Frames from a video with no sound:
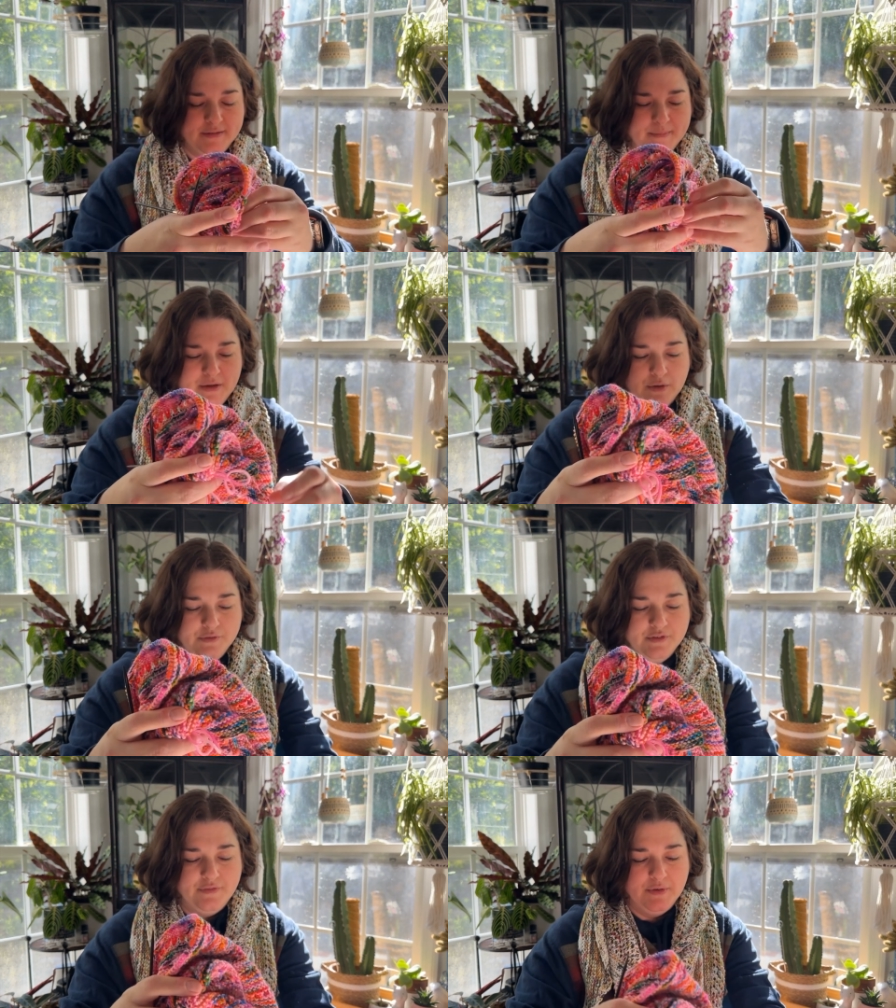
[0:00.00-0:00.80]
my goal
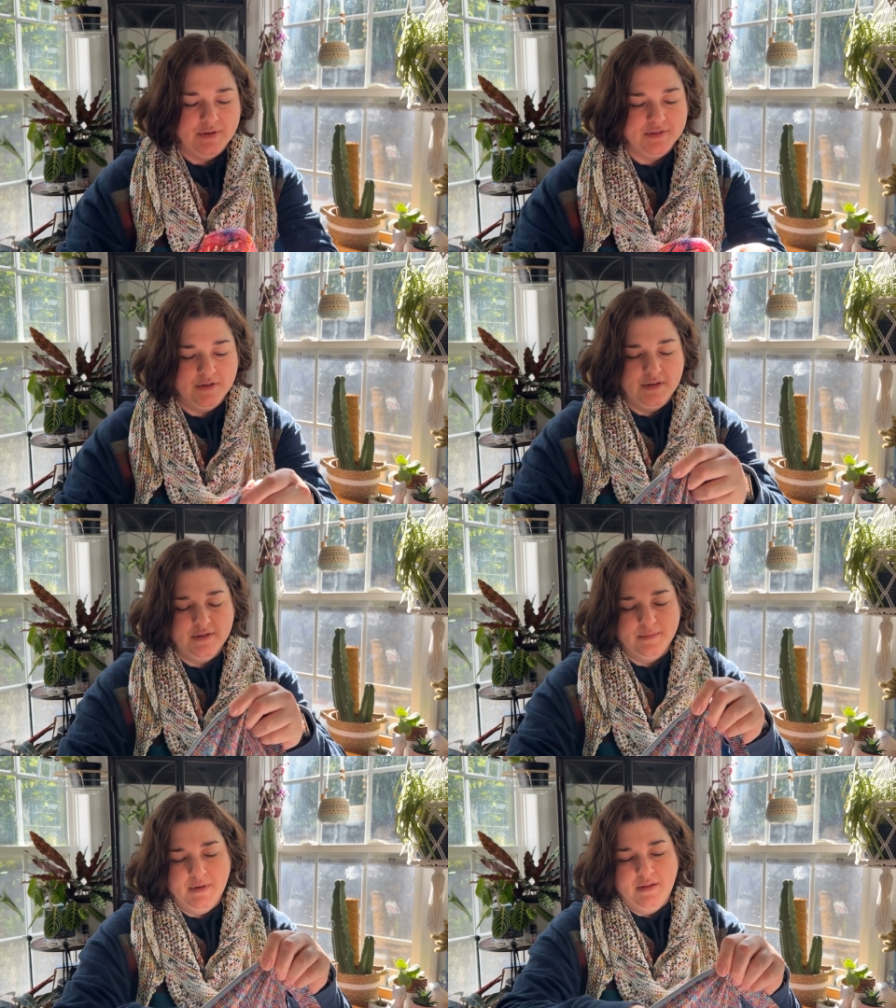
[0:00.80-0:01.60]
to focus on
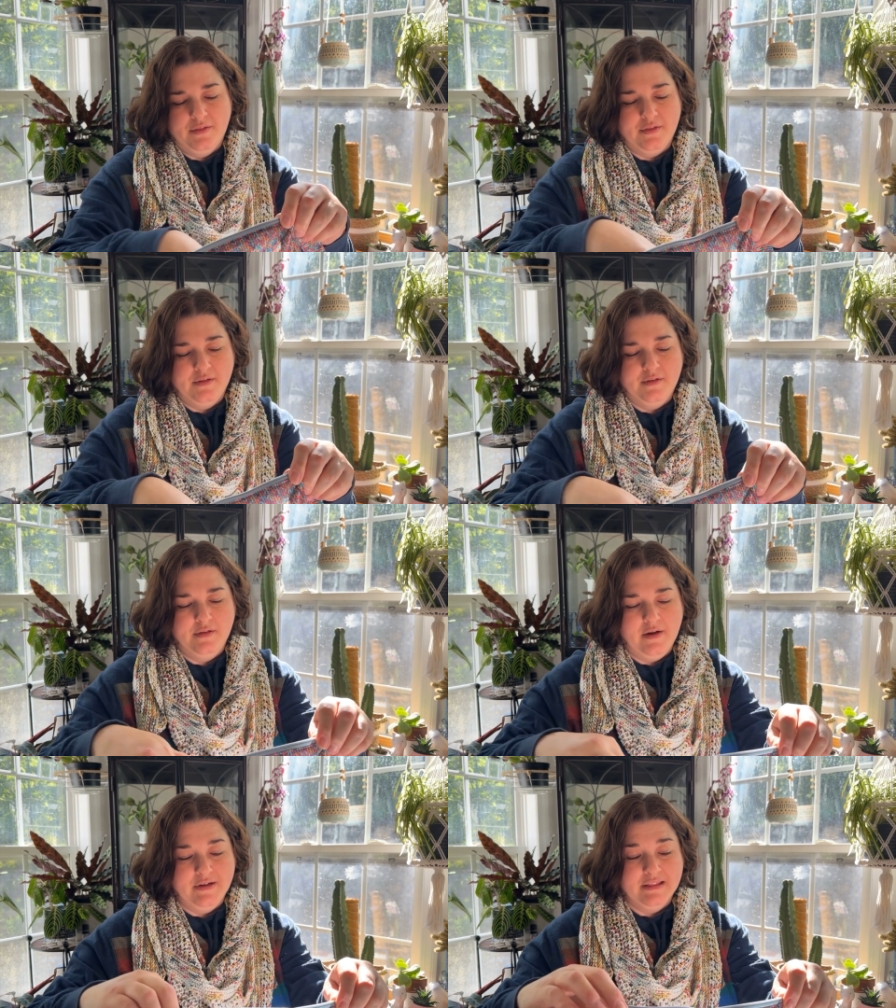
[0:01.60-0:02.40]
this
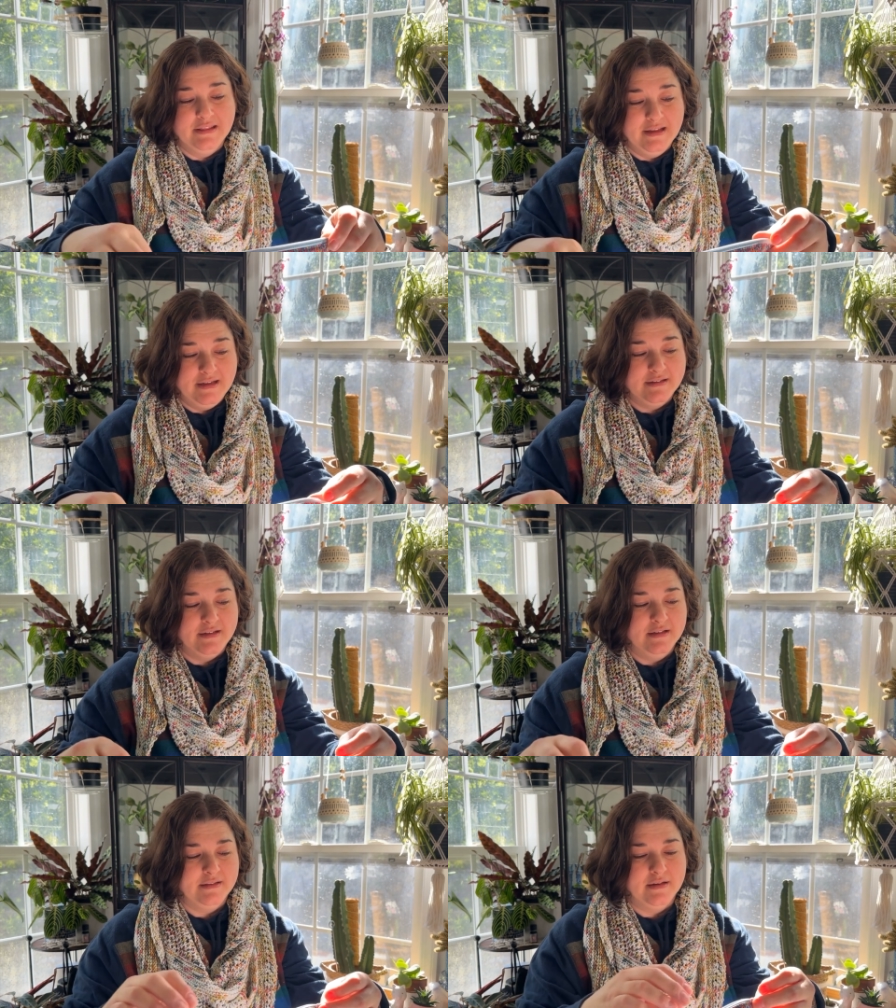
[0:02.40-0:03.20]
month. I would like to
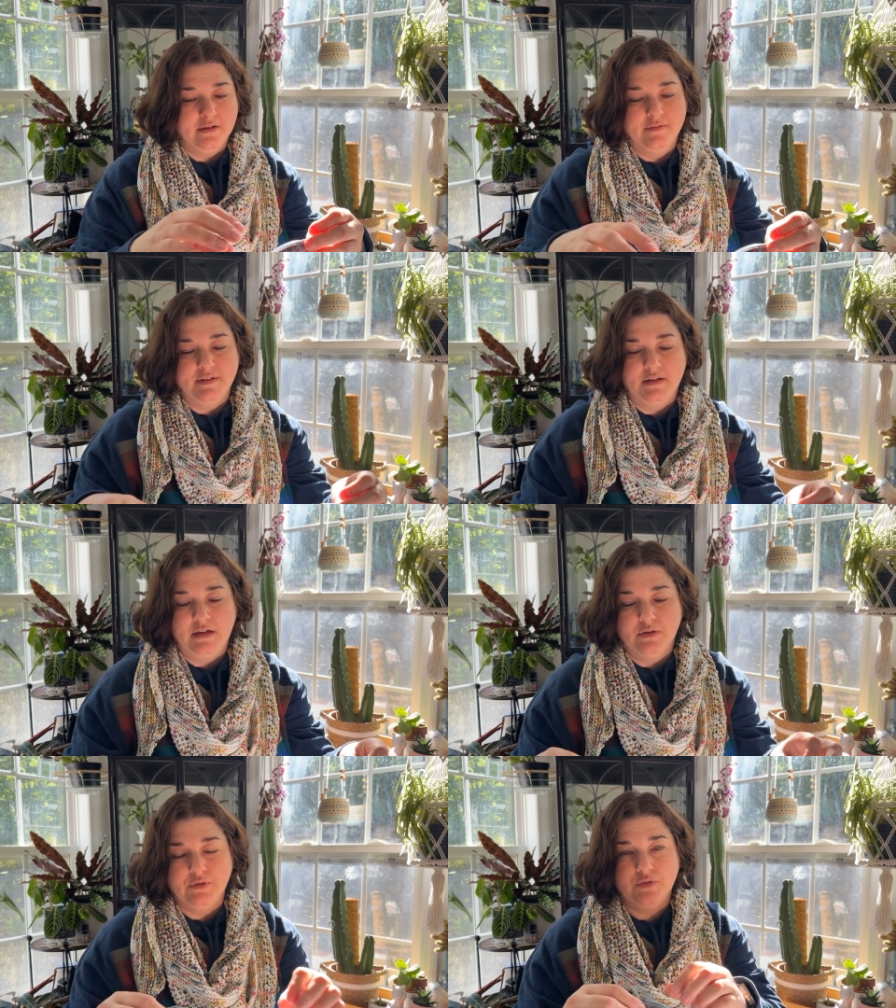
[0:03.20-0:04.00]
get that off the
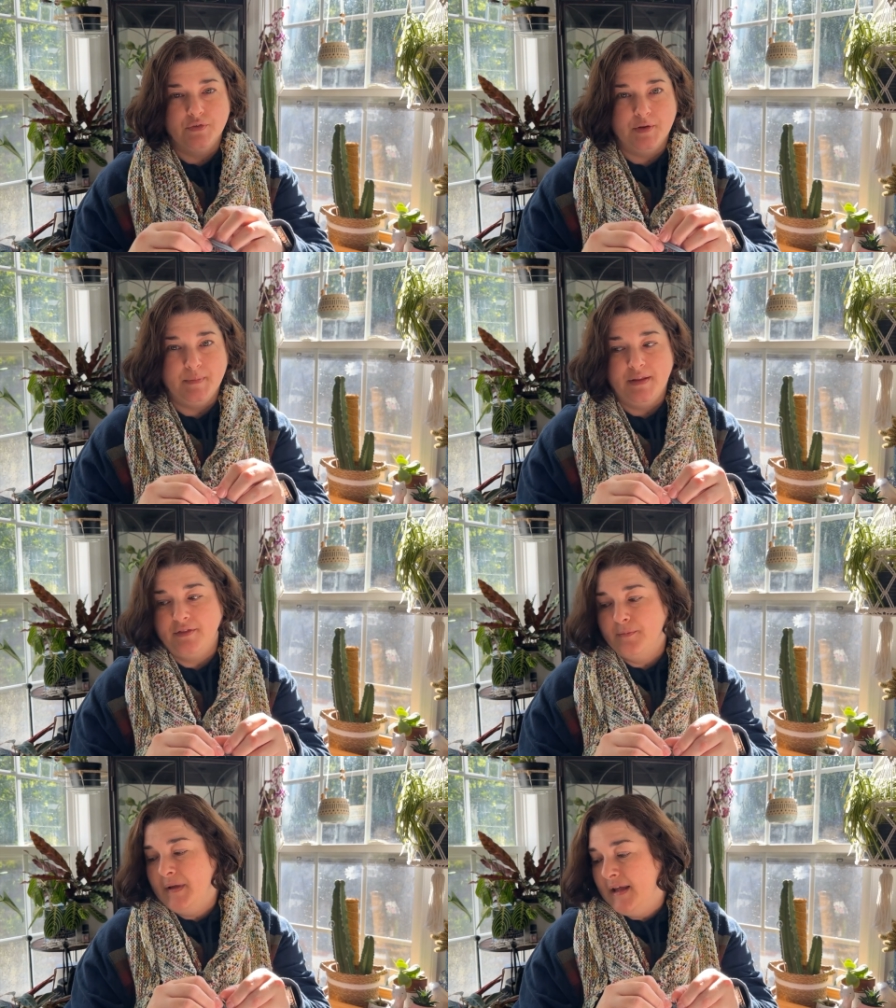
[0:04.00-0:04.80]
needles for the month
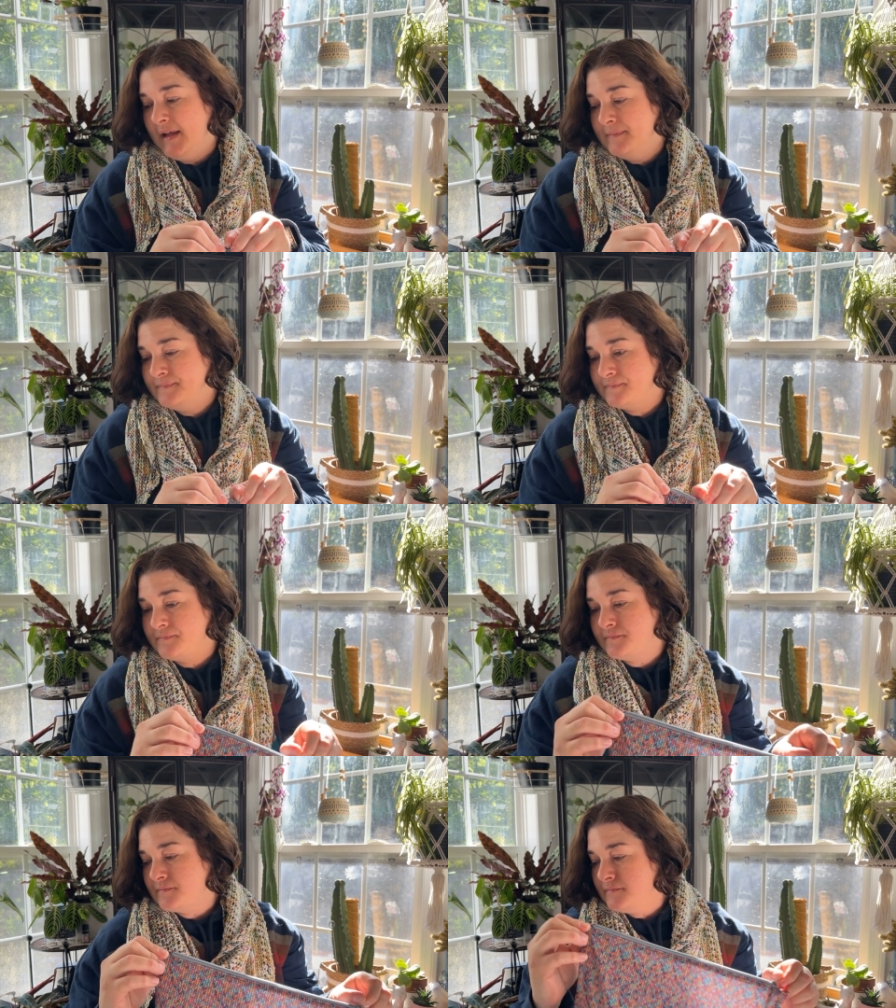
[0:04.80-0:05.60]
of May.
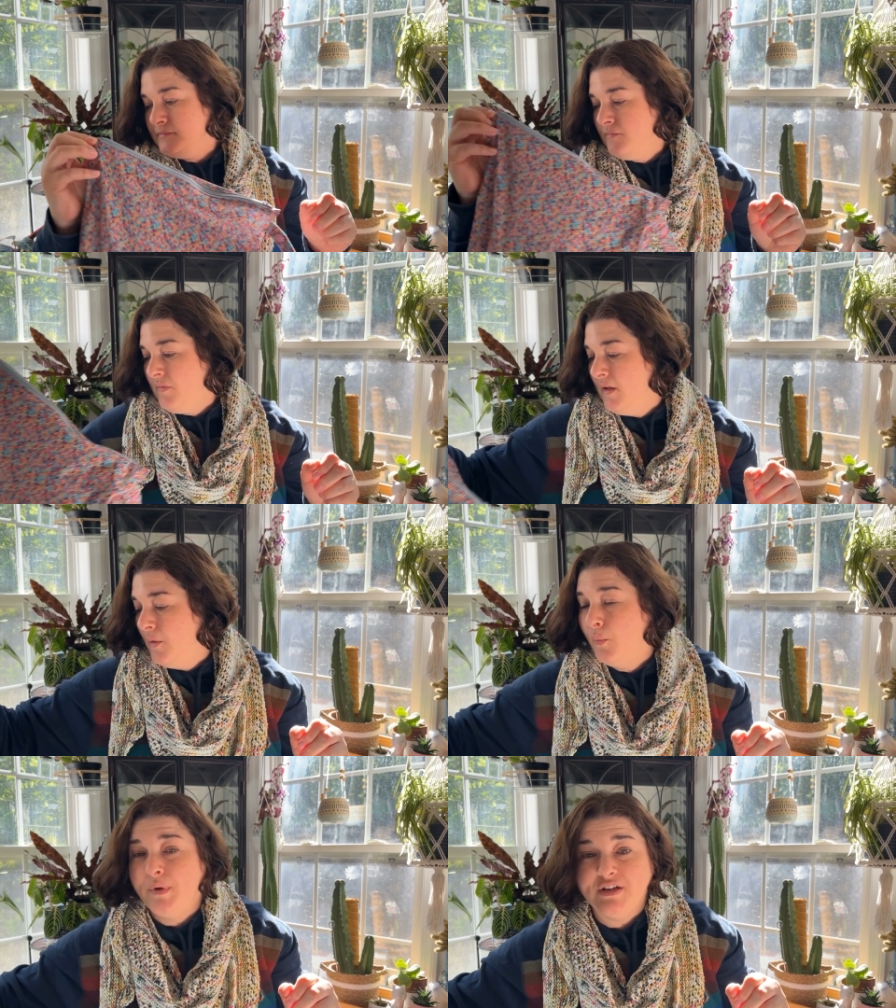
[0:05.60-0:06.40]

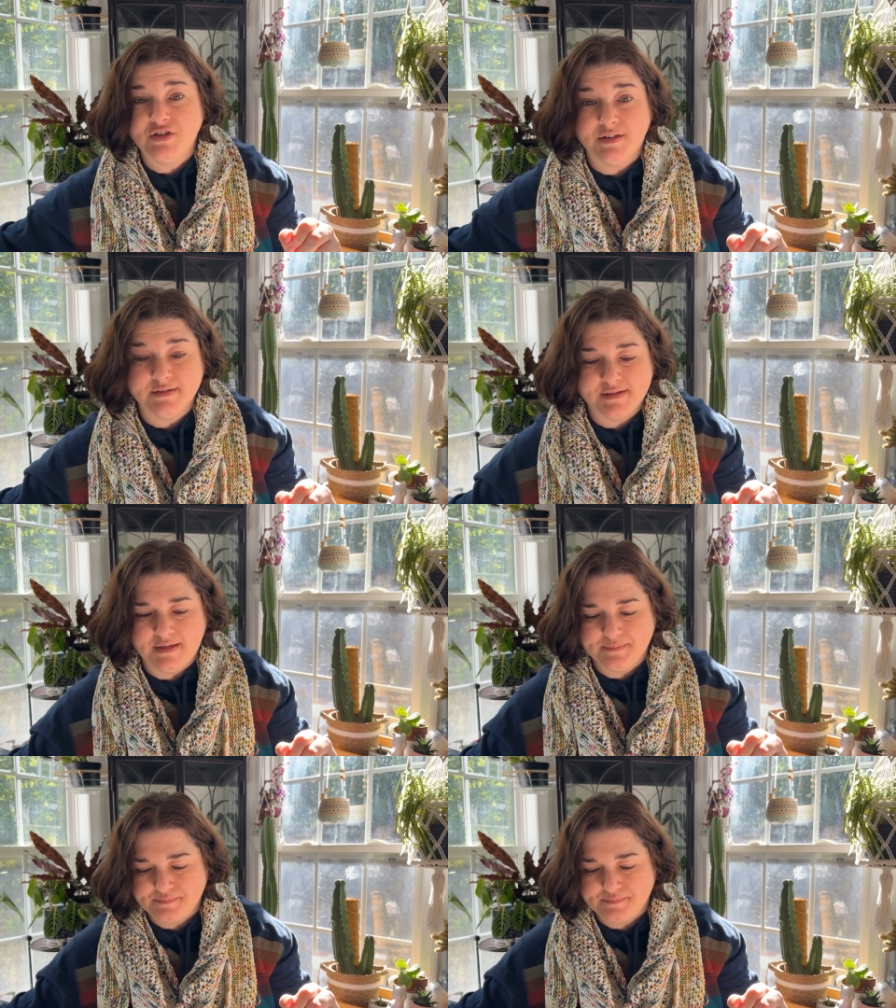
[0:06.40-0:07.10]
We shall see.